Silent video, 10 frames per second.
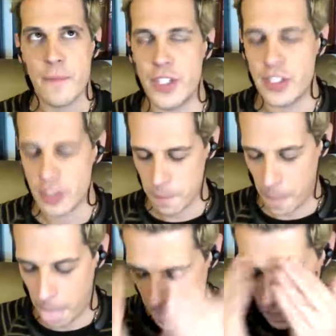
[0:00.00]

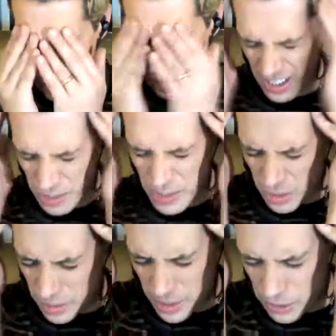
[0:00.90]
I don't mean to
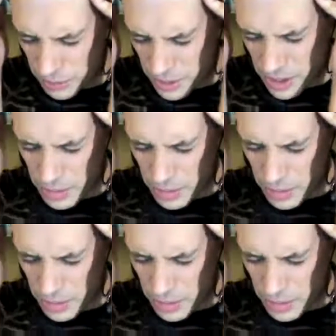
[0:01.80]
go on about Jordan Peterson,